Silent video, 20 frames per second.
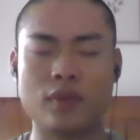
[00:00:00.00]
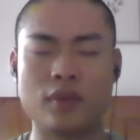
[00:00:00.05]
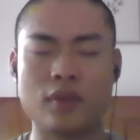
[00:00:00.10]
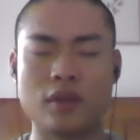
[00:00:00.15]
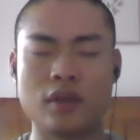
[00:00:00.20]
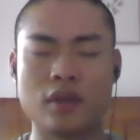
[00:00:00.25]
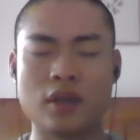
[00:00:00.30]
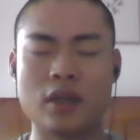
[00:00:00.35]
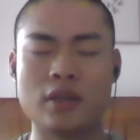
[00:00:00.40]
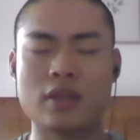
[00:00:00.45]

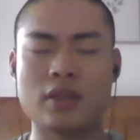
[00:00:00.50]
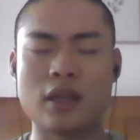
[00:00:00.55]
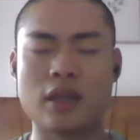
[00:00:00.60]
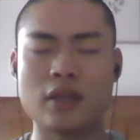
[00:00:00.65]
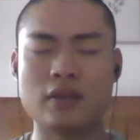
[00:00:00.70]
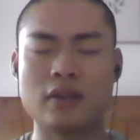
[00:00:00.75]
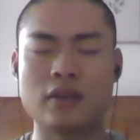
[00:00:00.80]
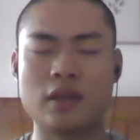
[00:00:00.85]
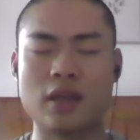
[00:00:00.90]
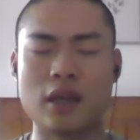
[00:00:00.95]
It's
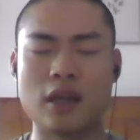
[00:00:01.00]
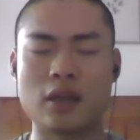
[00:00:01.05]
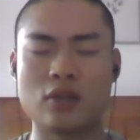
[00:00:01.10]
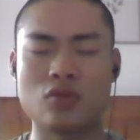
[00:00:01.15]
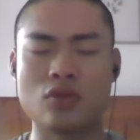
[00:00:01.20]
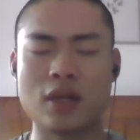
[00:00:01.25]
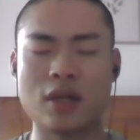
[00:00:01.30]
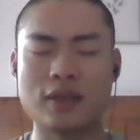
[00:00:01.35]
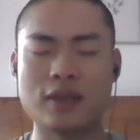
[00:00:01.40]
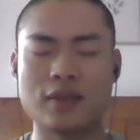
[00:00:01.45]
just like a
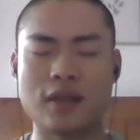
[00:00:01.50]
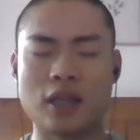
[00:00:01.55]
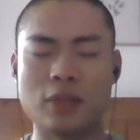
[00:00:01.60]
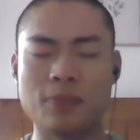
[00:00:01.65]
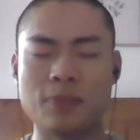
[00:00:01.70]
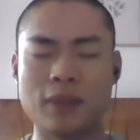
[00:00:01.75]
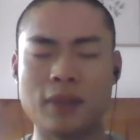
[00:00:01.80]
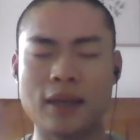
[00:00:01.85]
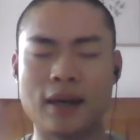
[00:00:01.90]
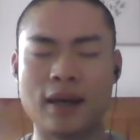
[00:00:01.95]
REST
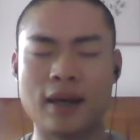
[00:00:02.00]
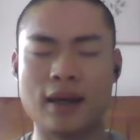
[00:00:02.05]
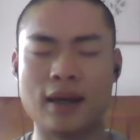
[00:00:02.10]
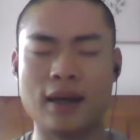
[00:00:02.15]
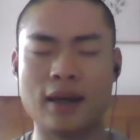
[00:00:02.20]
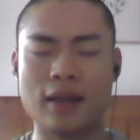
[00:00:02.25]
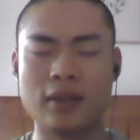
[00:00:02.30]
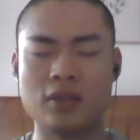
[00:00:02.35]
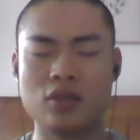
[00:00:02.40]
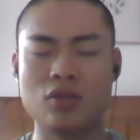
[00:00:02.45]

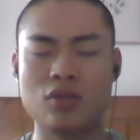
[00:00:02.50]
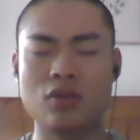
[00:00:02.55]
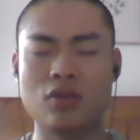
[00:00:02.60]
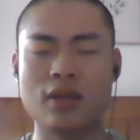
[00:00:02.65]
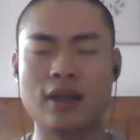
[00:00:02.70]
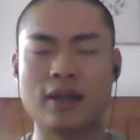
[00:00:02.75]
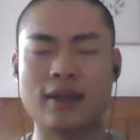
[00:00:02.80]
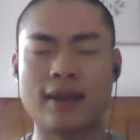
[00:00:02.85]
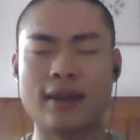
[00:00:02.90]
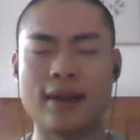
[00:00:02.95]
API. You
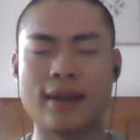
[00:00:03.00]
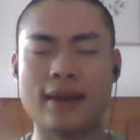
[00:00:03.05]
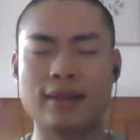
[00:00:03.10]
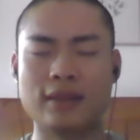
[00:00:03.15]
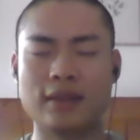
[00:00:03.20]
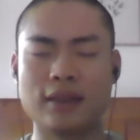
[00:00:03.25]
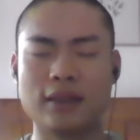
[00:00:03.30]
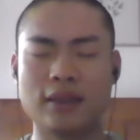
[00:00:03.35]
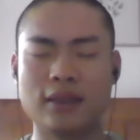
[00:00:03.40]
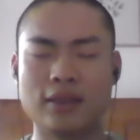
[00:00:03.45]
can
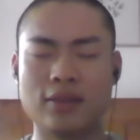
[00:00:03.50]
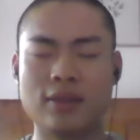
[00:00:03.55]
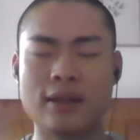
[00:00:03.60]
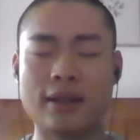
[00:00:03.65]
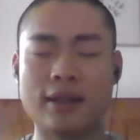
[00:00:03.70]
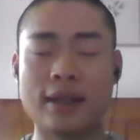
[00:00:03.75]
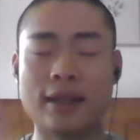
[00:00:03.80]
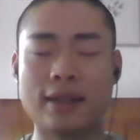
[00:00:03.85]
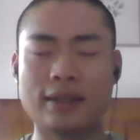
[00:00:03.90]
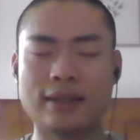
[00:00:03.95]
get
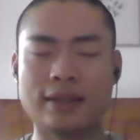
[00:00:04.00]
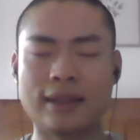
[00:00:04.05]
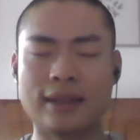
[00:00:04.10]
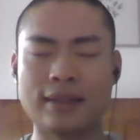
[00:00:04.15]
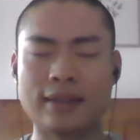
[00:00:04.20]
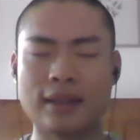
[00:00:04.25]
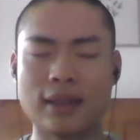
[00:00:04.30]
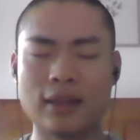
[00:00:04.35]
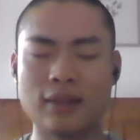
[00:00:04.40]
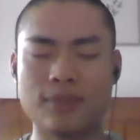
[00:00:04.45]

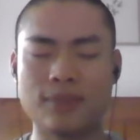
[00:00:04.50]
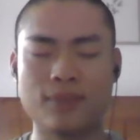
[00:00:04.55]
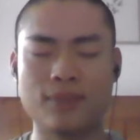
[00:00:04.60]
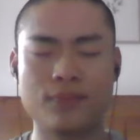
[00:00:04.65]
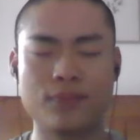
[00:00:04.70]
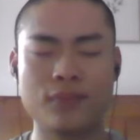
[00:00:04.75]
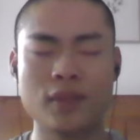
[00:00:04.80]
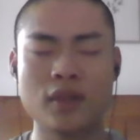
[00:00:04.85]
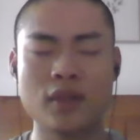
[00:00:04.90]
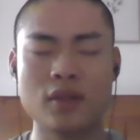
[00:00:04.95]
data,
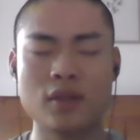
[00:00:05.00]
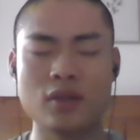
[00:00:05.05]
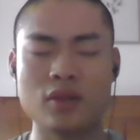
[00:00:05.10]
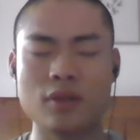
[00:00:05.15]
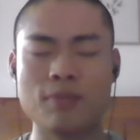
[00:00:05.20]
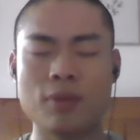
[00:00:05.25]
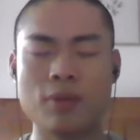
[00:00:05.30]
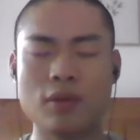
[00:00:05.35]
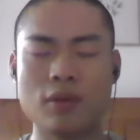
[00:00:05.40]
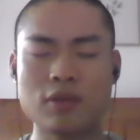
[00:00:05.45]
you
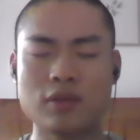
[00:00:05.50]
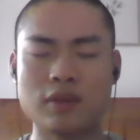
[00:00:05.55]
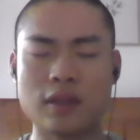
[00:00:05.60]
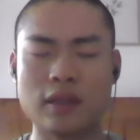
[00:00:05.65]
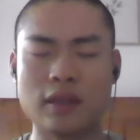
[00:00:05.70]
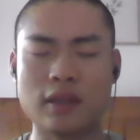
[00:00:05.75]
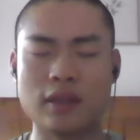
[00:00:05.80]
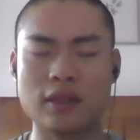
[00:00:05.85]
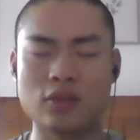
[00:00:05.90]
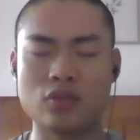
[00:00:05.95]
post
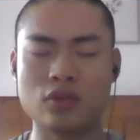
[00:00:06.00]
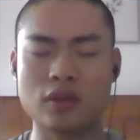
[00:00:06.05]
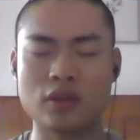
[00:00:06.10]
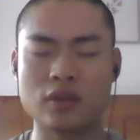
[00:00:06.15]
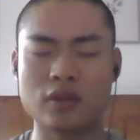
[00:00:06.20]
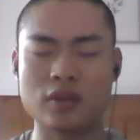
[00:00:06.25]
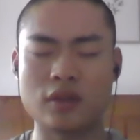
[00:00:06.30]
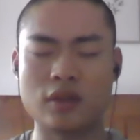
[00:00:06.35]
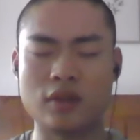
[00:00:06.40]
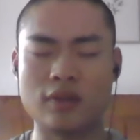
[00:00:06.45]
data to the
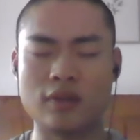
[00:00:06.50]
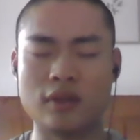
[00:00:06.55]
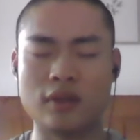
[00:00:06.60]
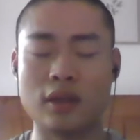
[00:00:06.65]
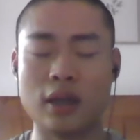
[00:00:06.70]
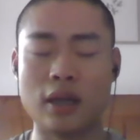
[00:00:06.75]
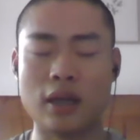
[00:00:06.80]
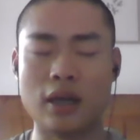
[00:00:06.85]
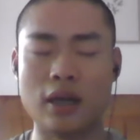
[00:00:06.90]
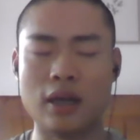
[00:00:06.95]
server,
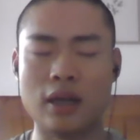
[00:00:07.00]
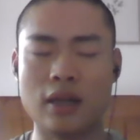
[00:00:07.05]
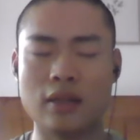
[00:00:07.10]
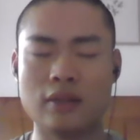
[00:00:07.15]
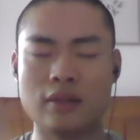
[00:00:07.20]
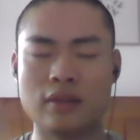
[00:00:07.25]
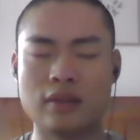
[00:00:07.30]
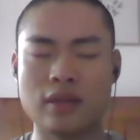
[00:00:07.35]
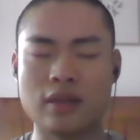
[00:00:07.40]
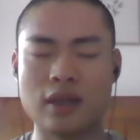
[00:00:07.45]

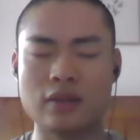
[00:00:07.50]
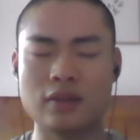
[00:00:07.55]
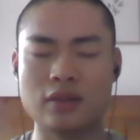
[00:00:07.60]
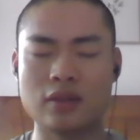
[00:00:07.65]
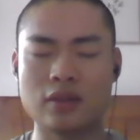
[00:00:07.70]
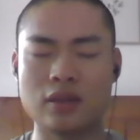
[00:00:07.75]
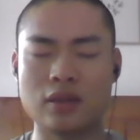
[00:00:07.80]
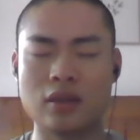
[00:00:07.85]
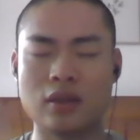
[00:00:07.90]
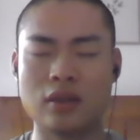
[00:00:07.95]
and that's
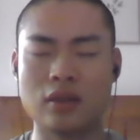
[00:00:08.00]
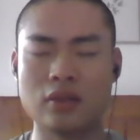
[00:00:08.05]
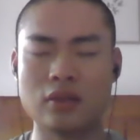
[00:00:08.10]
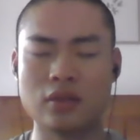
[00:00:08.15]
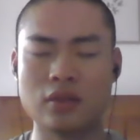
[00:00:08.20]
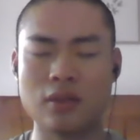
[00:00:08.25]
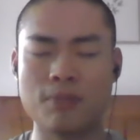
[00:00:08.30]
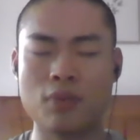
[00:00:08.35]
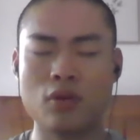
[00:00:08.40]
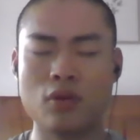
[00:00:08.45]

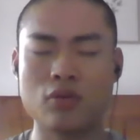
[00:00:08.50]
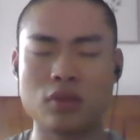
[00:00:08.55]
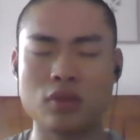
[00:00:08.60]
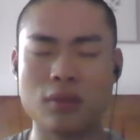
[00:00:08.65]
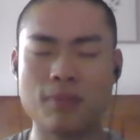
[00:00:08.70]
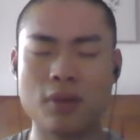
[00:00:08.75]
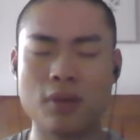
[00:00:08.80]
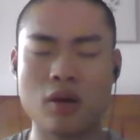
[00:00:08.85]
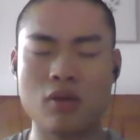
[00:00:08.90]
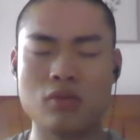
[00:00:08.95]

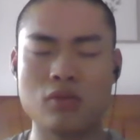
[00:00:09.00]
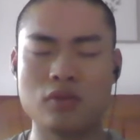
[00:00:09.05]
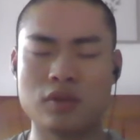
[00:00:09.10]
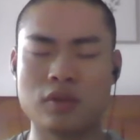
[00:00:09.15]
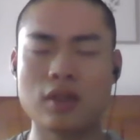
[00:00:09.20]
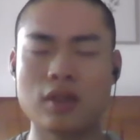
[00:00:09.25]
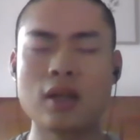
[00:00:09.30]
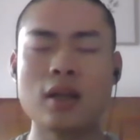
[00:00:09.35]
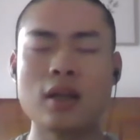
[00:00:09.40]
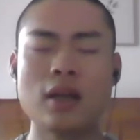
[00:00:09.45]
the
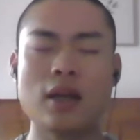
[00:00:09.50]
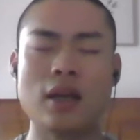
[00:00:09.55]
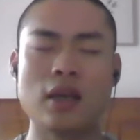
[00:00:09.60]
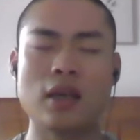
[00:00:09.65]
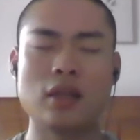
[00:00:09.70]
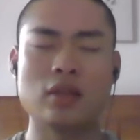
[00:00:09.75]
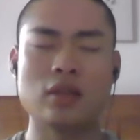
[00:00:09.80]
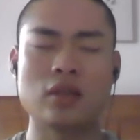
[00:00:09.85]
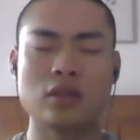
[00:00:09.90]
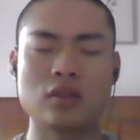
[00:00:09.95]
post
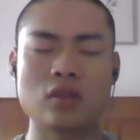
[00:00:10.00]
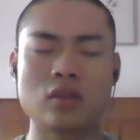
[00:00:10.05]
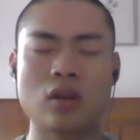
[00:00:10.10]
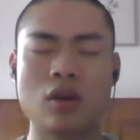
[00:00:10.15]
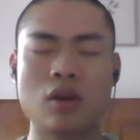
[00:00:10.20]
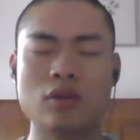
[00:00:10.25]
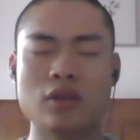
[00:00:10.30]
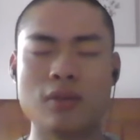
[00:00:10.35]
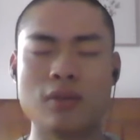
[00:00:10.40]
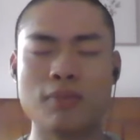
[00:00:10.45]
is just
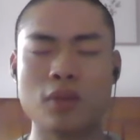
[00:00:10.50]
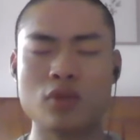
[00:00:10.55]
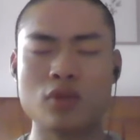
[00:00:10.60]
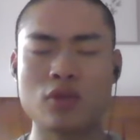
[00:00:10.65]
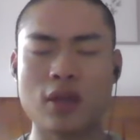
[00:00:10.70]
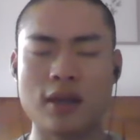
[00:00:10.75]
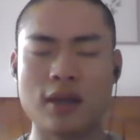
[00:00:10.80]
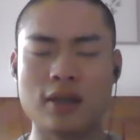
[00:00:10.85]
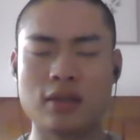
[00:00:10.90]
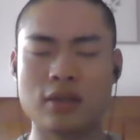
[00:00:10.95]
called a
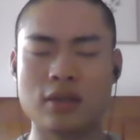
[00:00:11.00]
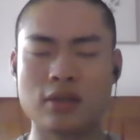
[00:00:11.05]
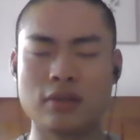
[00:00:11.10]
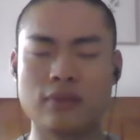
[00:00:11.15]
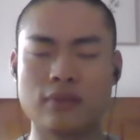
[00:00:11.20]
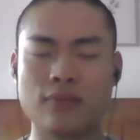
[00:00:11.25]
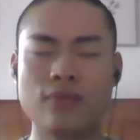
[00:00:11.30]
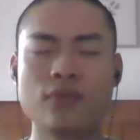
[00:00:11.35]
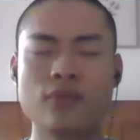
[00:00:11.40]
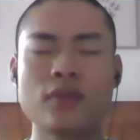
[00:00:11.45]

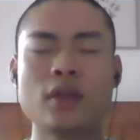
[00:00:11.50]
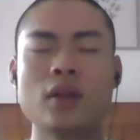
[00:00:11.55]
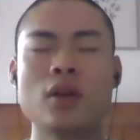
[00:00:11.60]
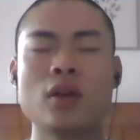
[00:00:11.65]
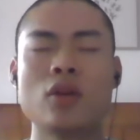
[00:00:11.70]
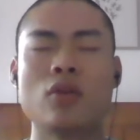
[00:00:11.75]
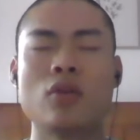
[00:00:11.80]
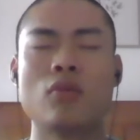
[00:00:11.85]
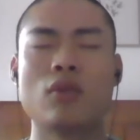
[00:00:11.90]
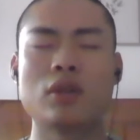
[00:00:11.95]
mutation.
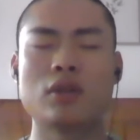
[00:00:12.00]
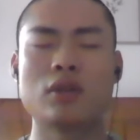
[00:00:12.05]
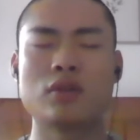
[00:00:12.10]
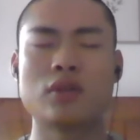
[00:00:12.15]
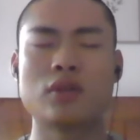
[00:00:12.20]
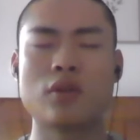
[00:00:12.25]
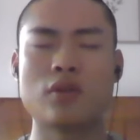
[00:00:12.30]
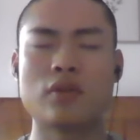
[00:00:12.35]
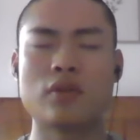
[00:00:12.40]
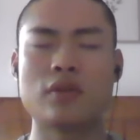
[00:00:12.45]
What
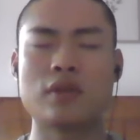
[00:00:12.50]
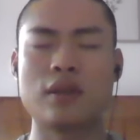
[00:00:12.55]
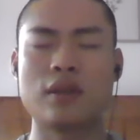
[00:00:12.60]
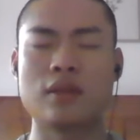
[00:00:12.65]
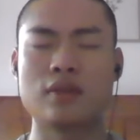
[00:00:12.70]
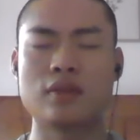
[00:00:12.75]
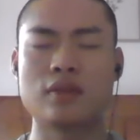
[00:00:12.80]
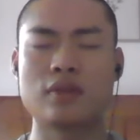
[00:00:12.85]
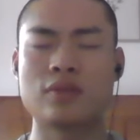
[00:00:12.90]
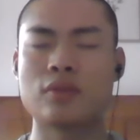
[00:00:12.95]
those
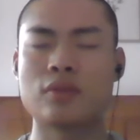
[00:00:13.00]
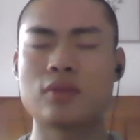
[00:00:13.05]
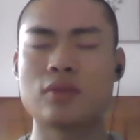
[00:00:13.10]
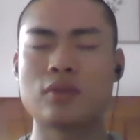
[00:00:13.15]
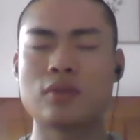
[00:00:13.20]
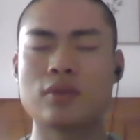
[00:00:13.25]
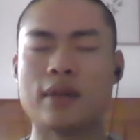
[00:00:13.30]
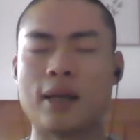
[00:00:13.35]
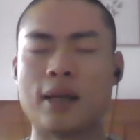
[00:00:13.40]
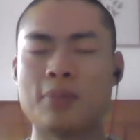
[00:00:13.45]
things
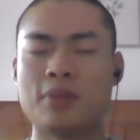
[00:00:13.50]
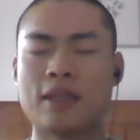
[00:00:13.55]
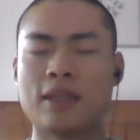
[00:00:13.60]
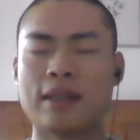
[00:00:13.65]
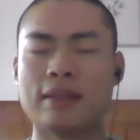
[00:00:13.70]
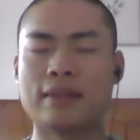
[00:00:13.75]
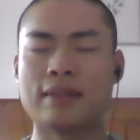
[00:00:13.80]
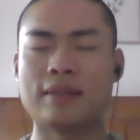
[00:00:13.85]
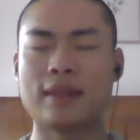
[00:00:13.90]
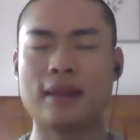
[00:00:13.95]
do
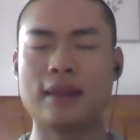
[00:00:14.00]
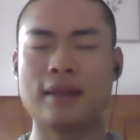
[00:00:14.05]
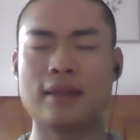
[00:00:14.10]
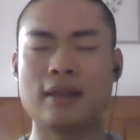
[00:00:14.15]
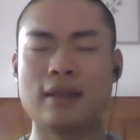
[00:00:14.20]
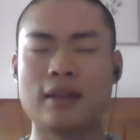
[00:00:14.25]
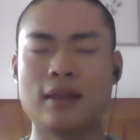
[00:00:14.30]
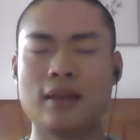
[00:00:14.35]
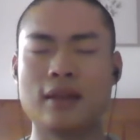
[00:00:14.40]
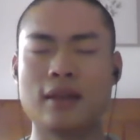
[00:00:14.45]
update
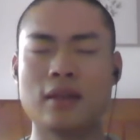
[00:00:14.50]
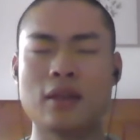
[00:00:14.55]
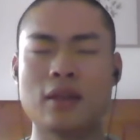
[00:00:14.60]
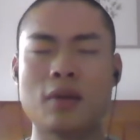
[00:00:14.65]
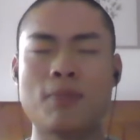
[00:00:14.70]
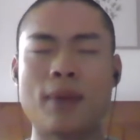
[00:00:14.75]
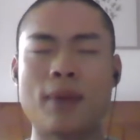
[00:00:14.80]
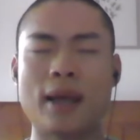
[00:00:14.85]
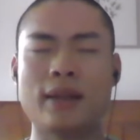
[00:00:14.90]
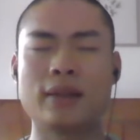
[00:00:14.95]
data in your
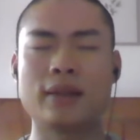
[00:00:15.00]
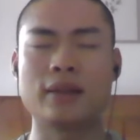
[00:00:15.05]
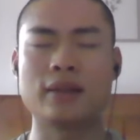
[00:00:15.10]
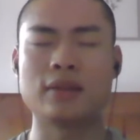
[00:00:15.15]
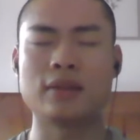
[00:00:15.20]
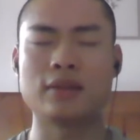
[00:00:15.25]
backend.